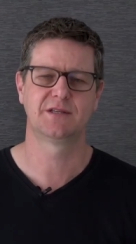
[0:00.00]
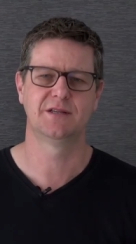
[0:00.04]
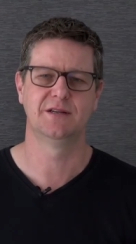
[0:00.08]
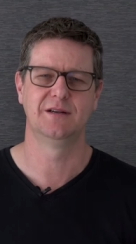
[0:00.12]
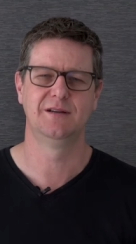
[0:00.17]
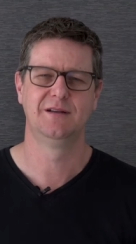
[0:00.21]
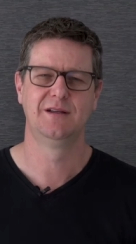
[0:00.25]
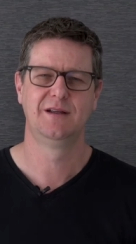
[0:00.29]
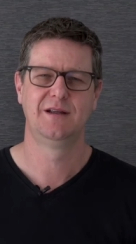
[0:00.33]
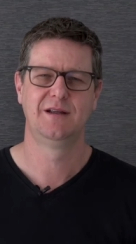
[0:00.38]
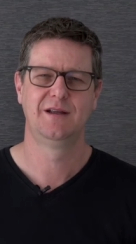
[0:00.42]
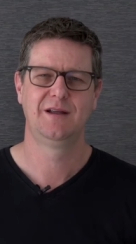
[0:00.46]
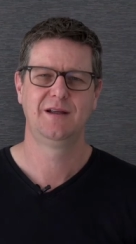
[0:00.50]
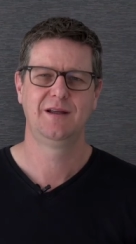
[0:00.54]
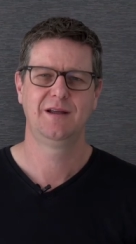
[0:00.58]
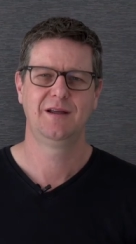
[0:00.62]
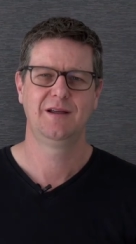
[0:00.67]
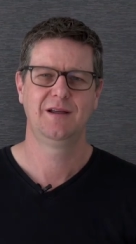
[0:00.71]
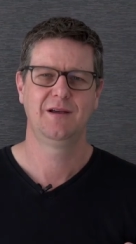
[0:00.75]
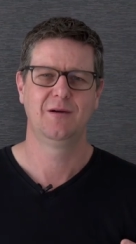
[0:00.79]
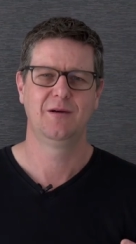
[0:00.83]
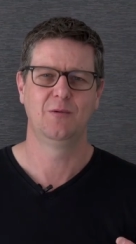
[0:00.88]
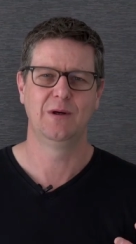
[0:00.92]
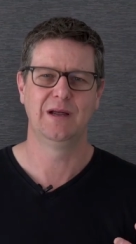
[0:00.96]
And
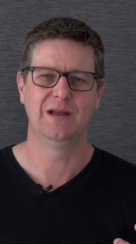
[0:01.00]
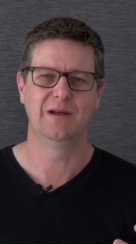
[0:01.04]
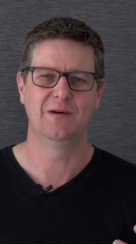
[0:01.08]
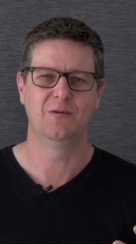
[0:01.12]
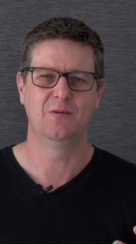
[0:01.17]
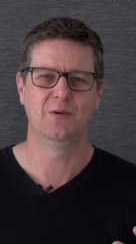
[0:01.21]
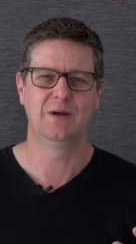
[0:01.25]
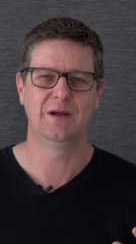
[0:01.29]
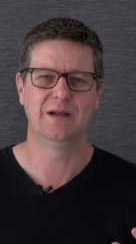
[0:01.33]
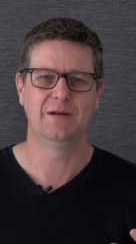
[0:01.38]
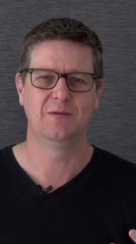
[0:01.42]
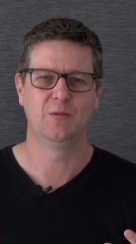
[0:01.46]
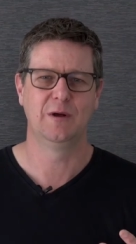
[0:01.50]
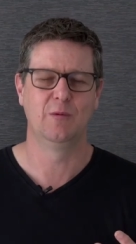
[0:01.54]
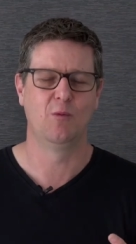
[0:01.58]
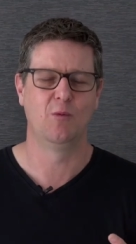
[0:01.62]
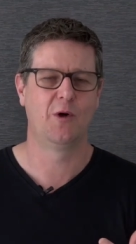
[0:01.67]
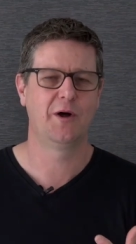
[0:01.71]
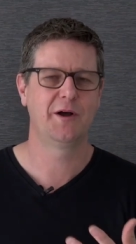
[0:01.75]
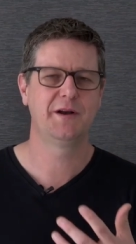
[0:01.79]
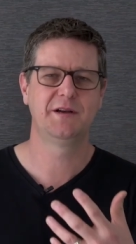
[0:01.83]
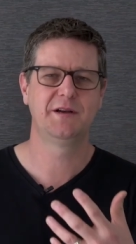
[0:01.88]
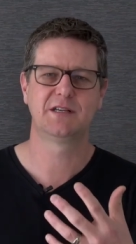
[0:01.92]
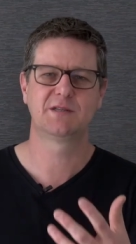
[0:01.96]
we're
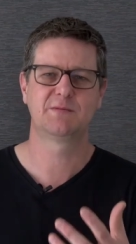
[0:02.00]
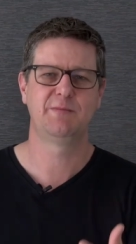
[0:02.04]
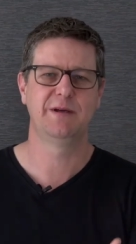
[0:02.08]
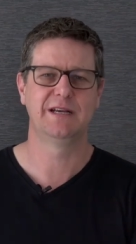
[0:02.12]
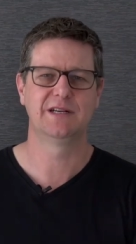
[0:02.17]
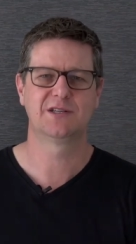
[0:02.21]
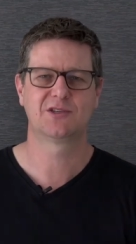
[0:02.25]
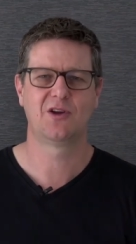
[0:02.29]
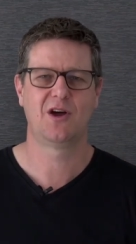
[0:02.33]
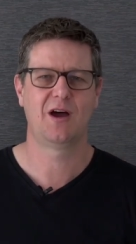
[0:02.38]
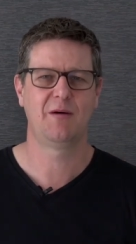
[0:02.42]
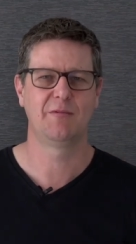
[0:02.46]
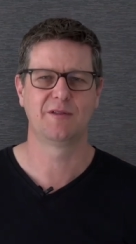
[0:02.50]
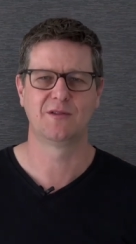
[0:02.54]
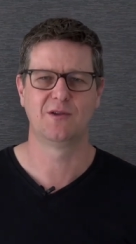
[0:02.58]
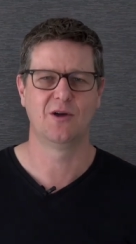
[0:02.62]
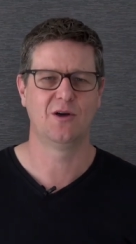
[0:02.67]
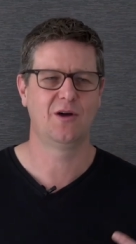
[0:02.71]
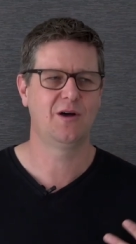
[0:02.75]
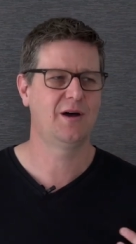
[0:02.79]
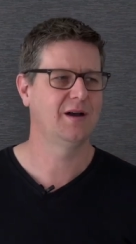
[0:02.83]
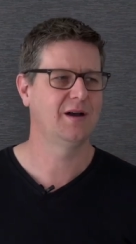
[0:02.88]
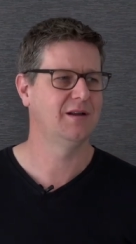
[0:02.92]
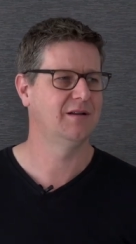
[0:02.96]
wanting to spend time with
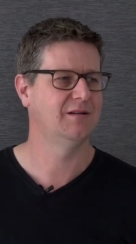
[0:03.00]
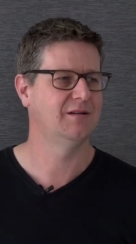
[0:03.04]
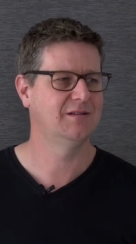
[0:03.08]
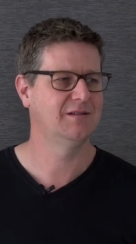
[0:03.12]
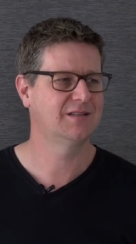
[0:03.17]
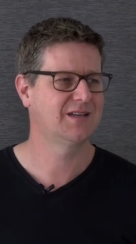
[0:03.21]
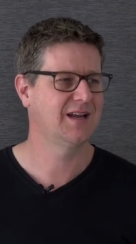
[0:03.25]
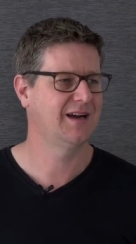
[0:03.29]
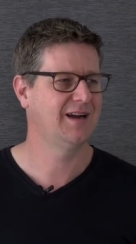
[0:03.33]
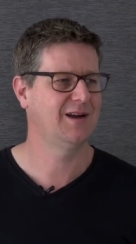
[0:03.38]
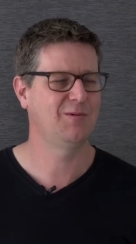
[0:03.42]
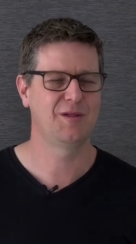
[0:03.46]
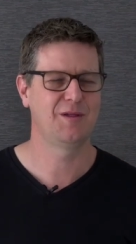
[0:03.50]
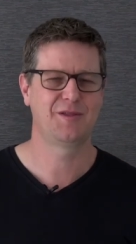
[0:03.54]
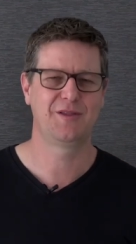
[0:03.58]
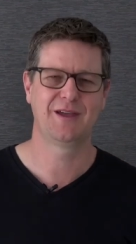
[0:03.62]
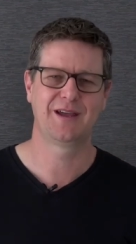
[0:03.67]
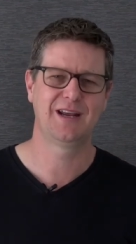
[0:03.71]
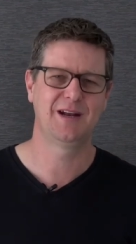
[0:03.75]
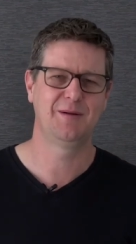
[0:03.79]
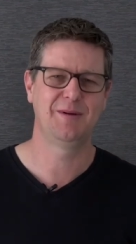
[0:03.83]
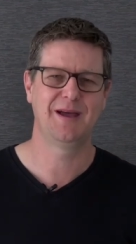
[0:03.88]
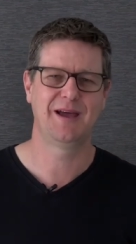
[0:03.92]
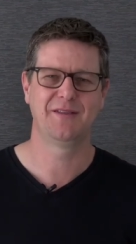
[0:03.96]
God, and suddenly we're
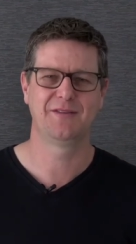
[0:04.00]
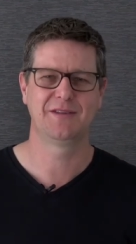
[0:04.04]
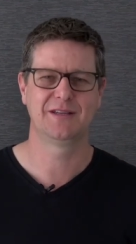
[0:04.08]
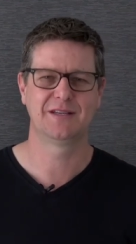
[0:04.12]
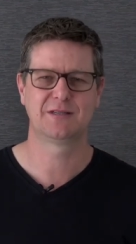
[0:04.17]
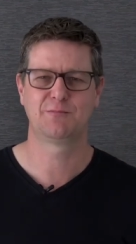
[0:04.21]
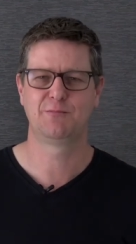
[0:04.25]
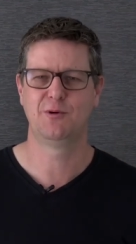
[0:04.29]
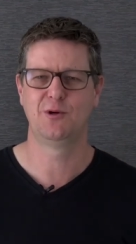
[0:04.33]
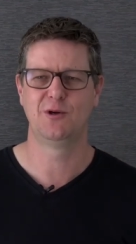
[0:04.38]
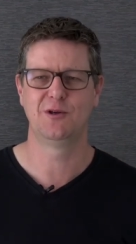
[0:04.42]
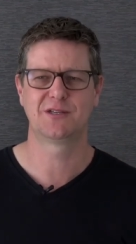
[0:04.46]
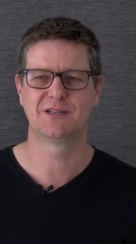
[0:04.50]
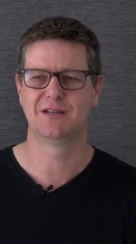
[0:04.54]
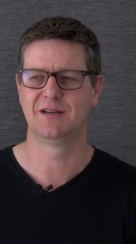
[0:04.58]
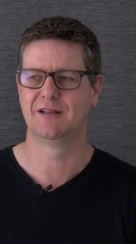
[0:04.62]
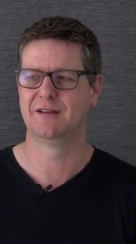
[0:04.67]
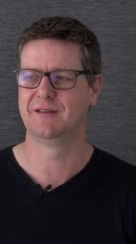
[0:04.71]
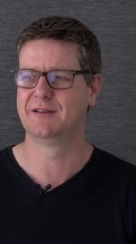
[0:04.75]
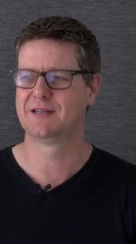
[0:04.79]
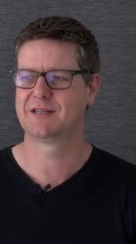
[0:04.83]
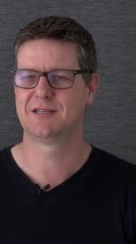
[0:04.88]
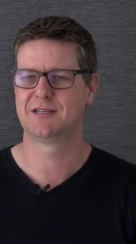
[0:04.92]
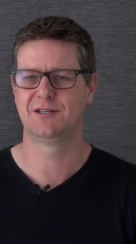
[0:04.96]
thinking about this person
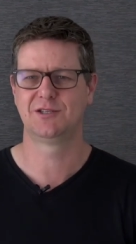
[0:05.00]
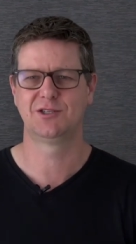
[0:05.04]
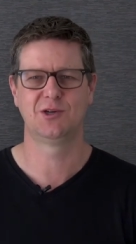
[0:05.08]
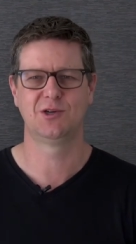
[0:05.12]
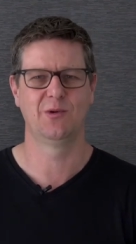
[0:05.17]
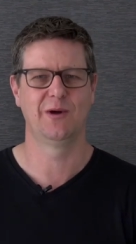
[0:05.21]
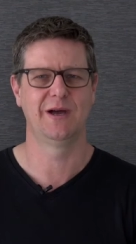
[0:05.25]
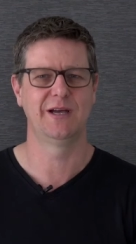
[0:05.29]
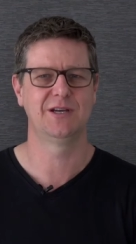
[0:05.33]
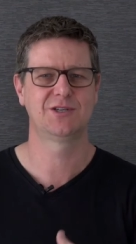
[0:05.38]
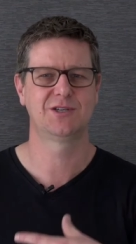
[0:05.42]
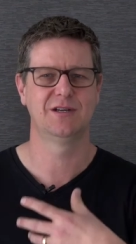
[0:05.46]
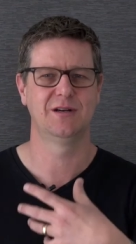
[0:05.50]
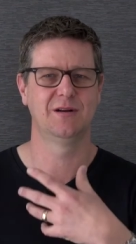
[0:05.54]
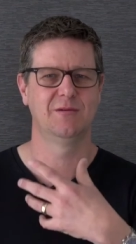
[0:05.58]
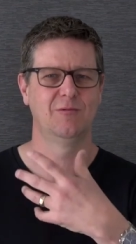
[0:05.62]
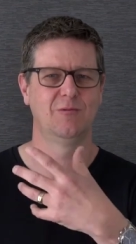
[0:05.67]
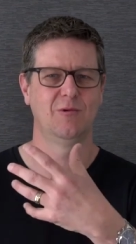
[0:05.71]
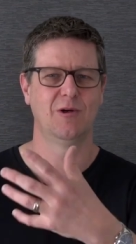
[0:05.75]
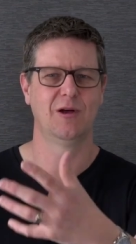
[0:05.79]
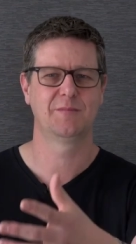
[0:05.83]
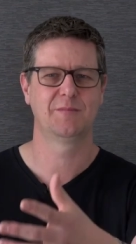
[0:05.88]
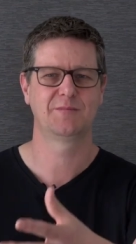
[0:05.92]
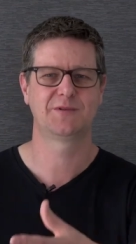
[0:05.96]
and this situation,
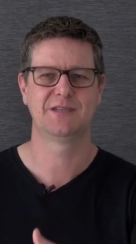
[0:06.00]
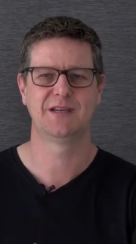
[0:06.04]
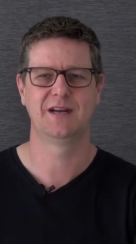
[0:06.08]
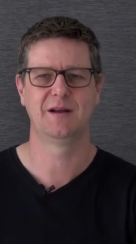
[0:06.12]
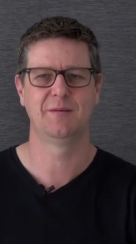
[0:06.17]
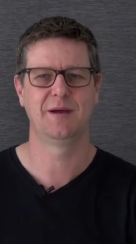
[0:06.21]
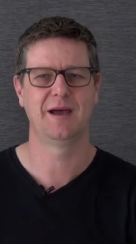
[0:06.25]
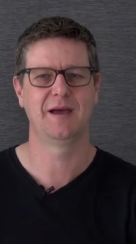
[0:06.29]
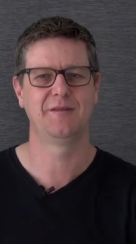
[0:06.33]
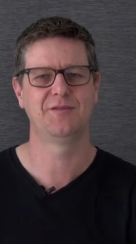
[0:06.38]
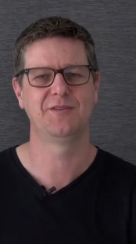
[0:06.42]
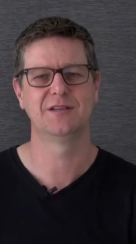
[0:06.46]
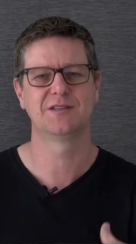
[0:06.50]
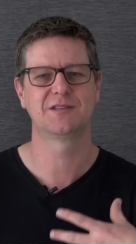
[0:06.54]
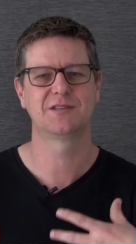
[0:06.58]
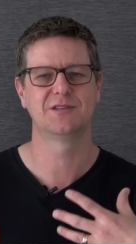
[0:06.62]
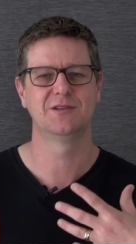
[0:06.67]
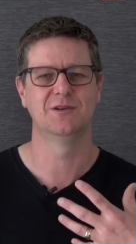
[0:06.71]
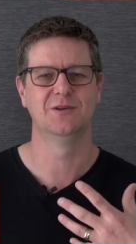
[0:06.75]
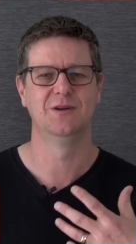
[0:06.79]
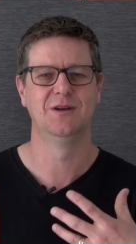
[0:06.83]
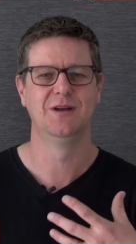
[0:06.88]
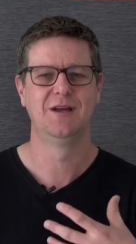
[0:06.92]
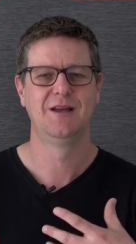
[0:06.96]
and we're upset about this, or,